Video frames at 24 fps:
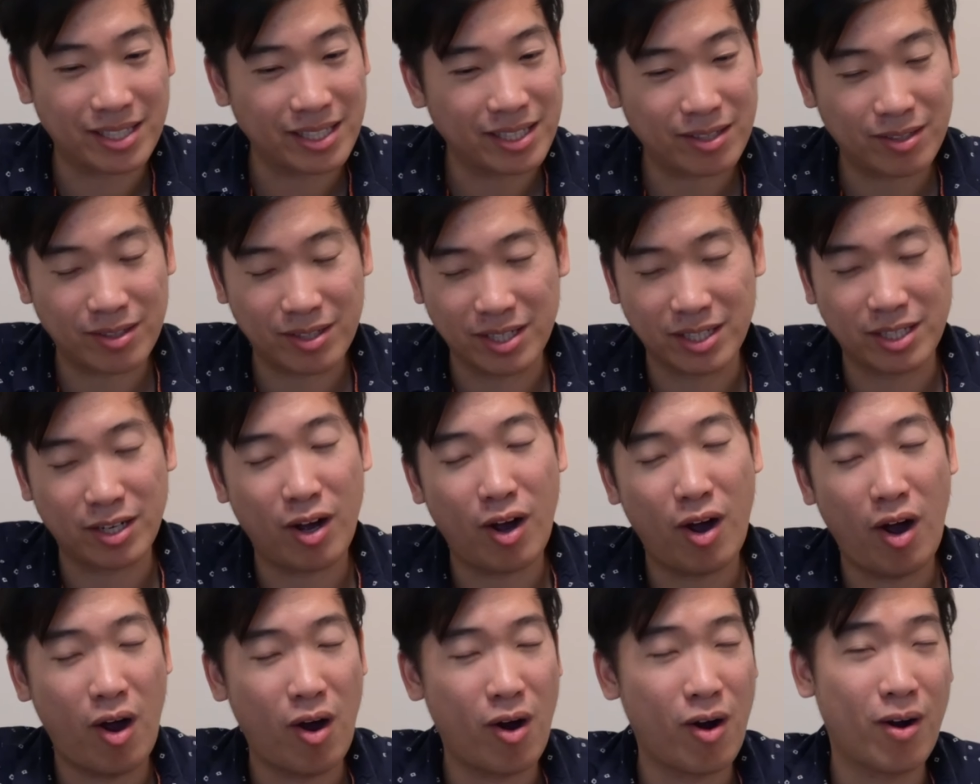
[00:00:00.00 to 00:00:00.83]
These are just
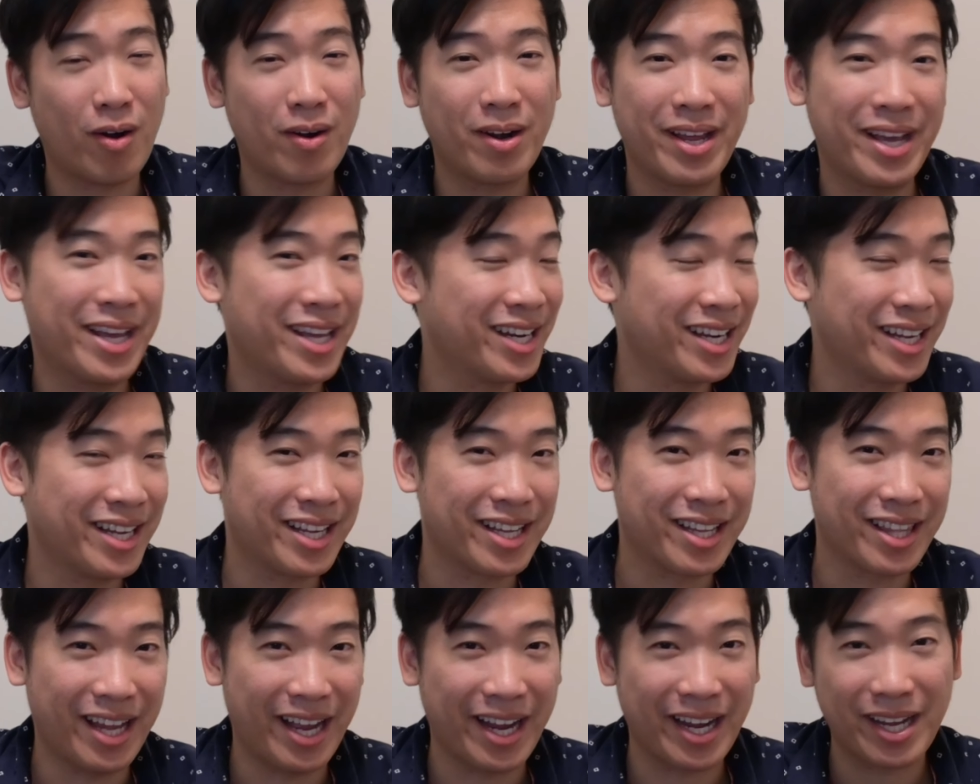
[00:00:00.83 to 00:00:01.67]
hard
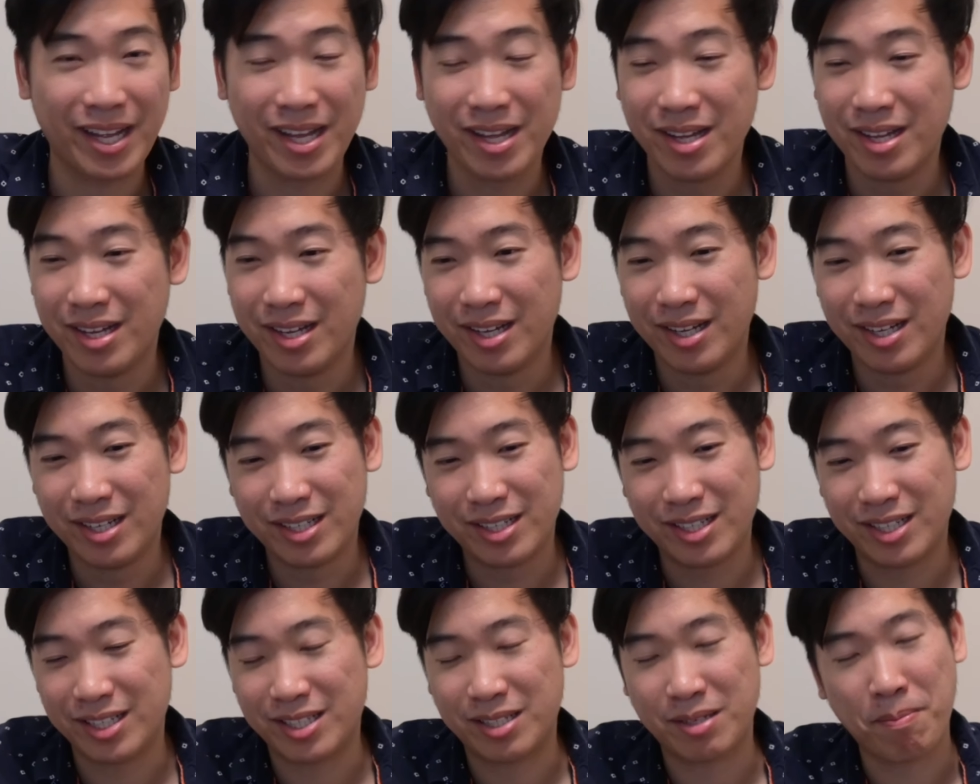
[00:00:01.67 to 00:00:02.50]
hitting, like
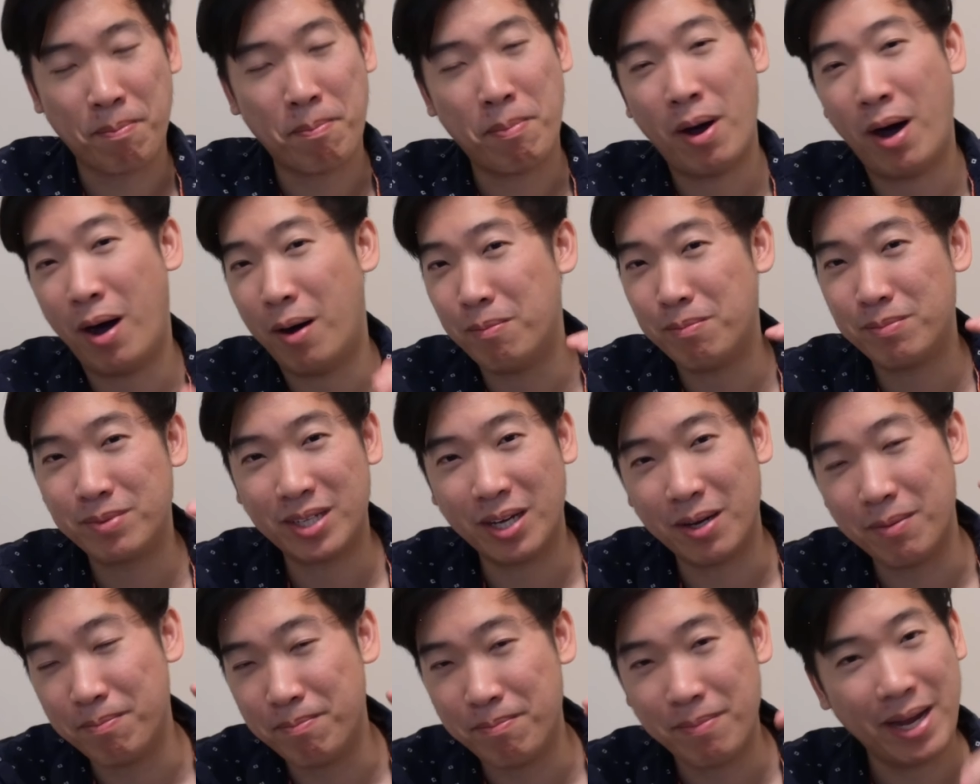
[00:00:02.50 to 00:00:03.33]
just pumped
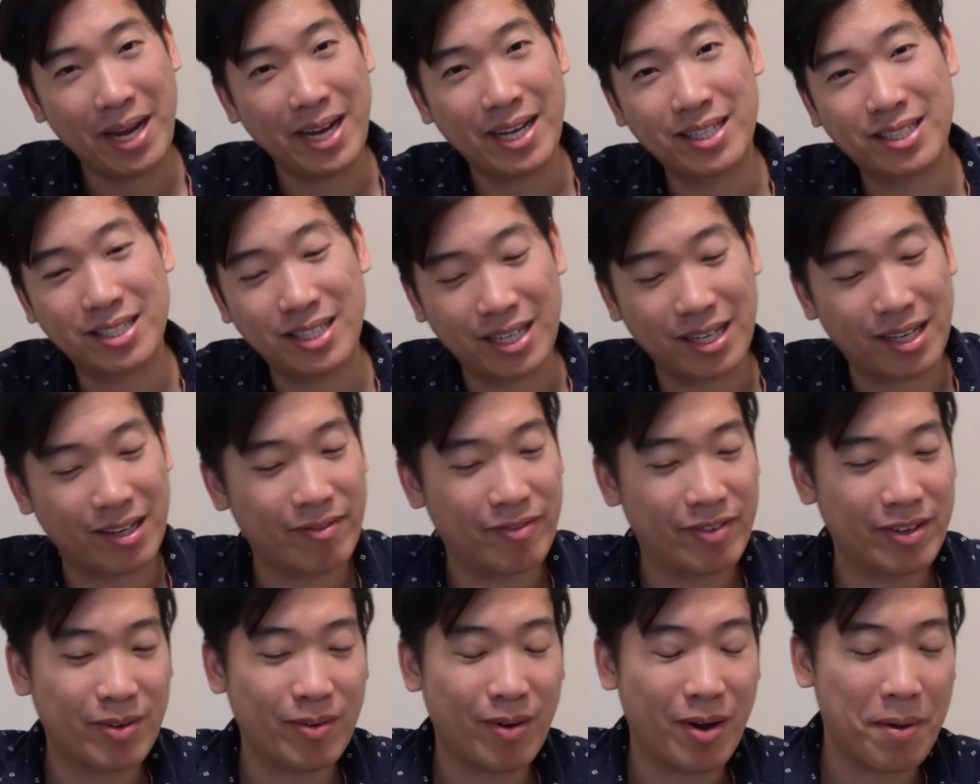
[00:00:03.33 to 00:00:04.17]
up bass. Like,
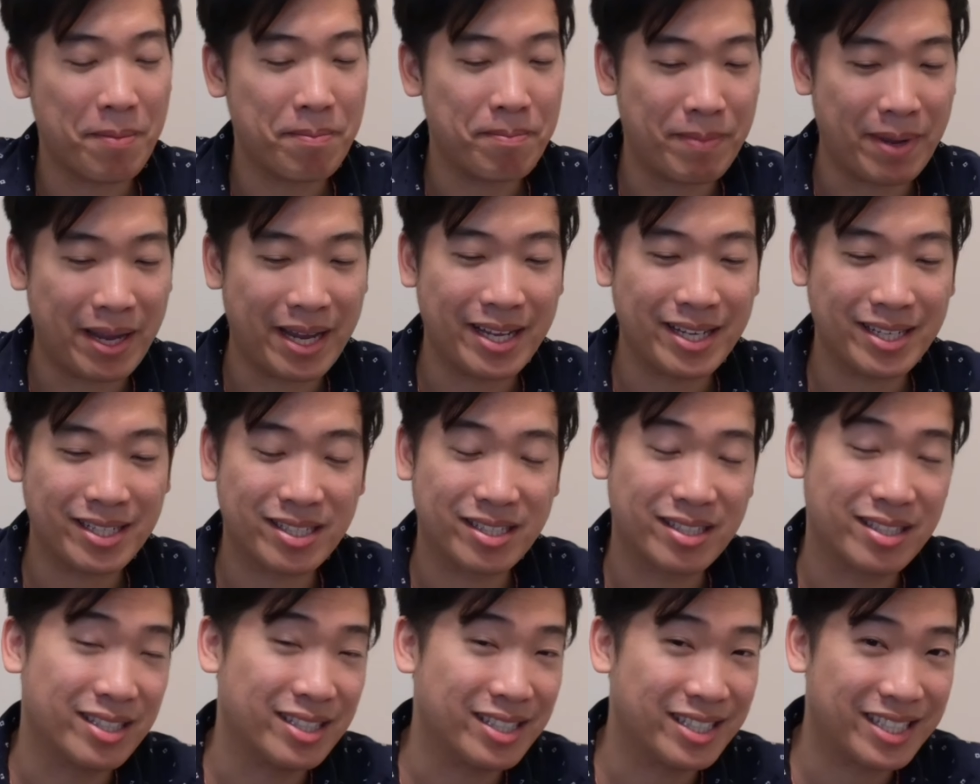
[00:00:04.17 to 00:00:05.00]
if you want bass,
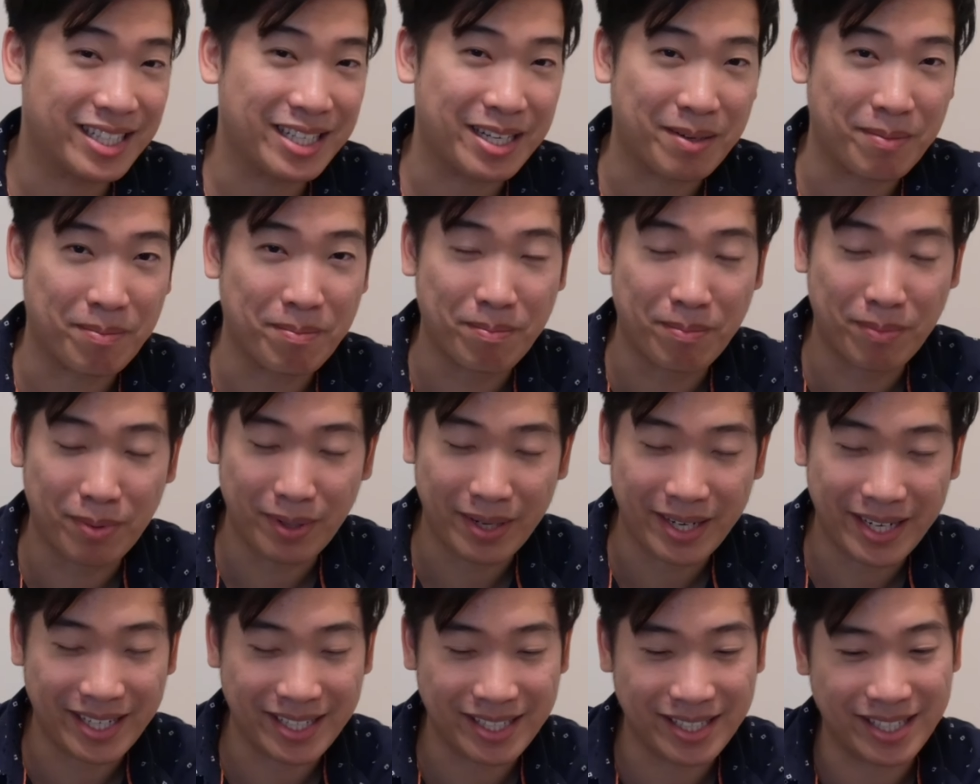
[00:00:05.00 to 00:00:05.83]
this thing
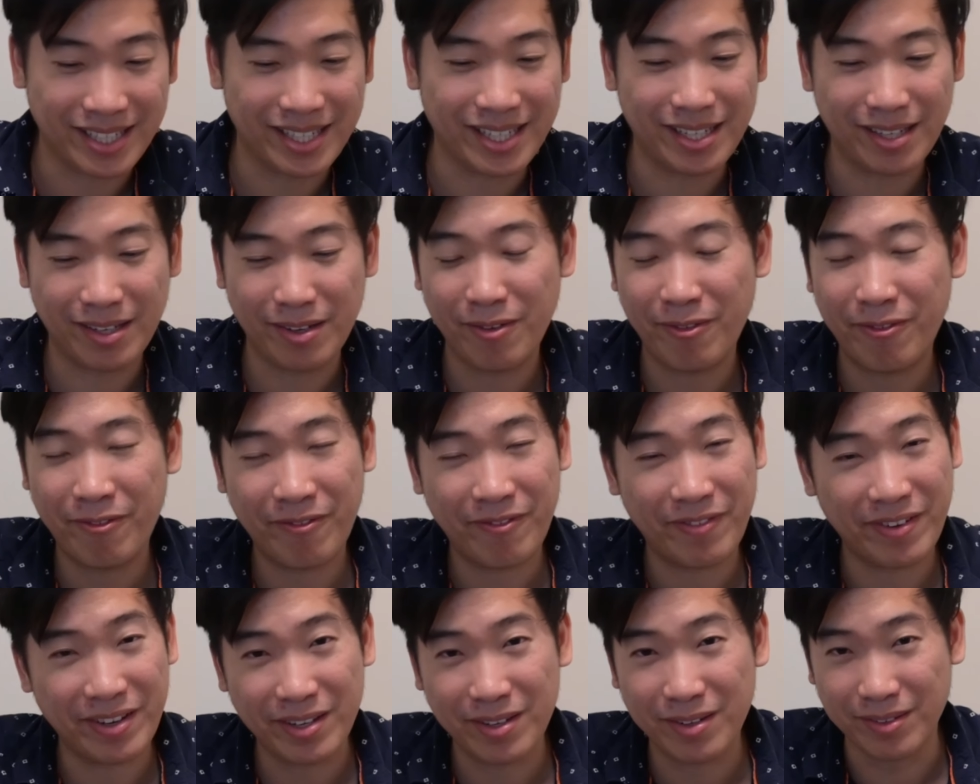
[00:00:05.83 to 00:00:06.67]
brings it. You
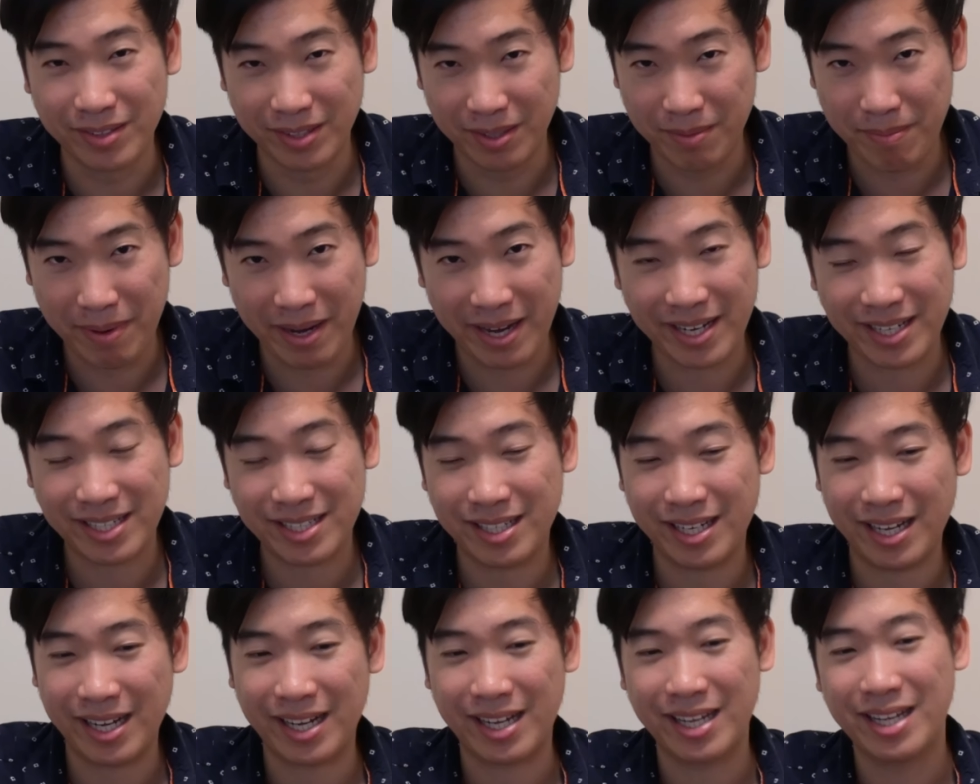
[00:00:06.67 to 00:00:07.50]
feel the bass,
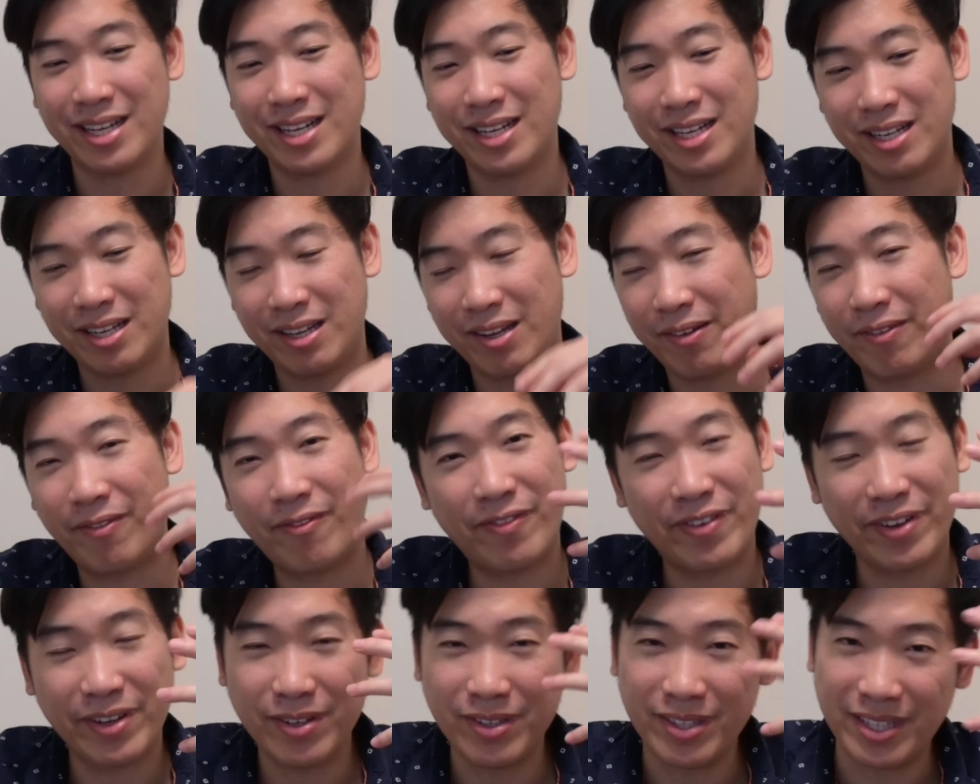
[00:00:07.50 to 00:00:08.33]
like you
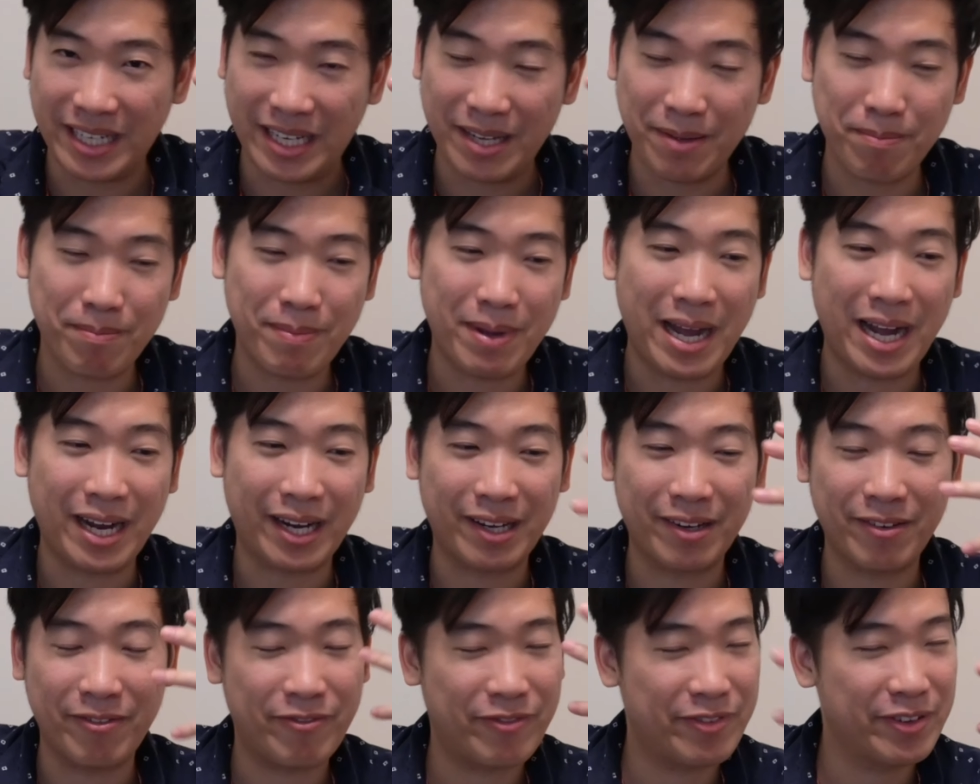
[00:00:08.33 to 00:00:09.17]
feel the
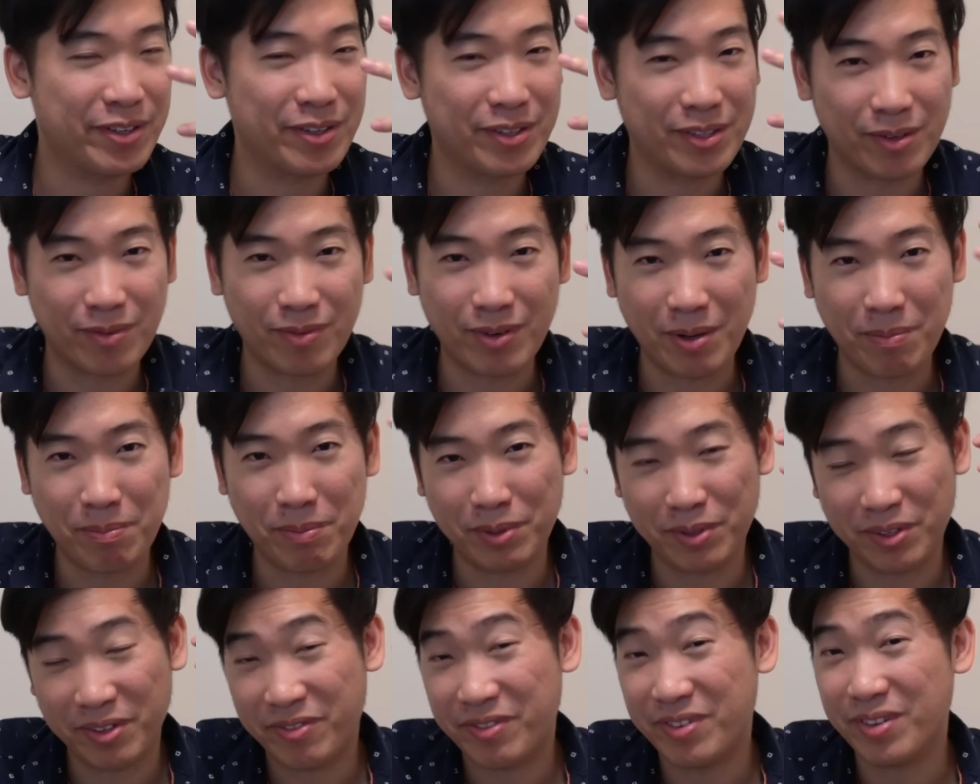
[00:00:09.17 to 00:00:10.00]
impact, you feel the
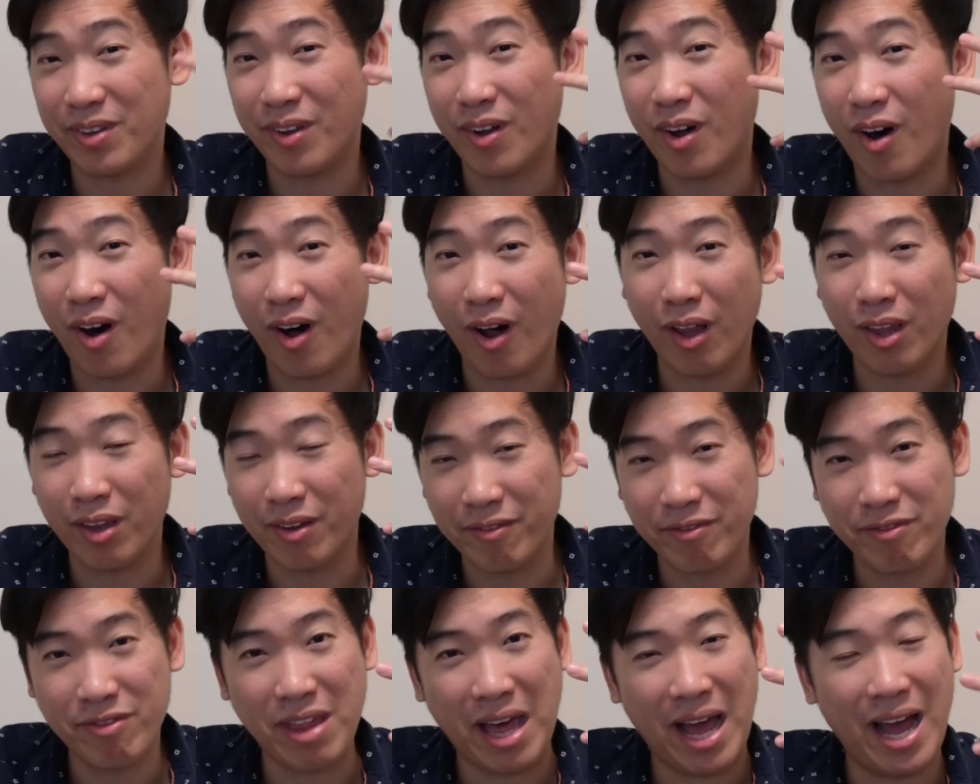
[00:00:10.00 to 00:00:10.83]
rumble, you feel
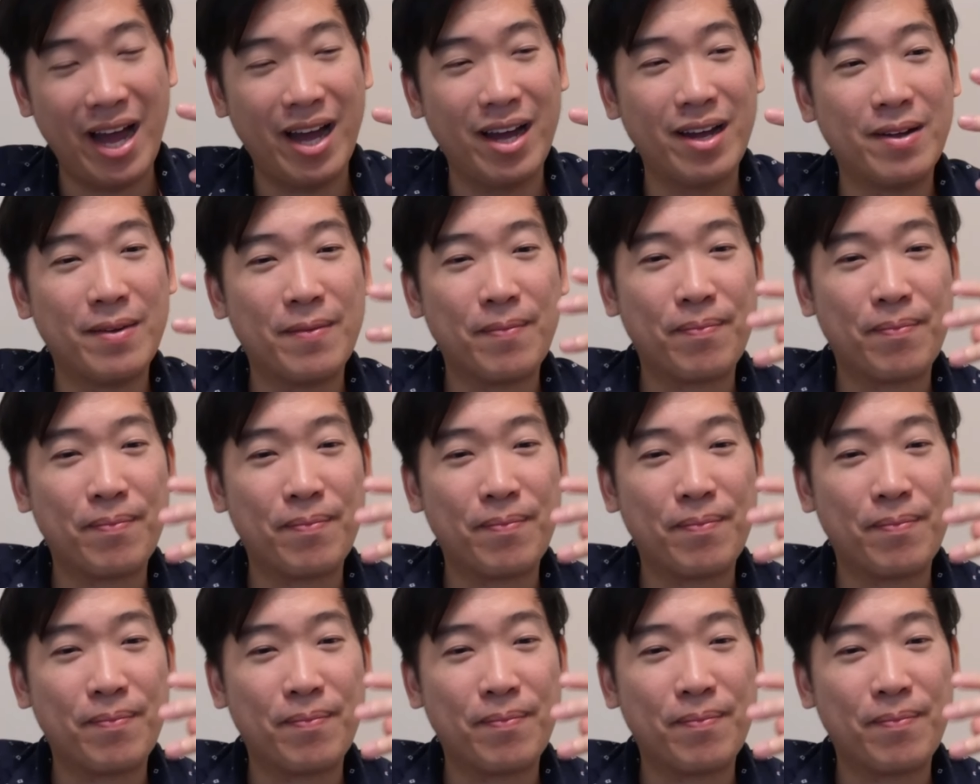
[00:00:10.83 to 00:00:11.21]
all of that.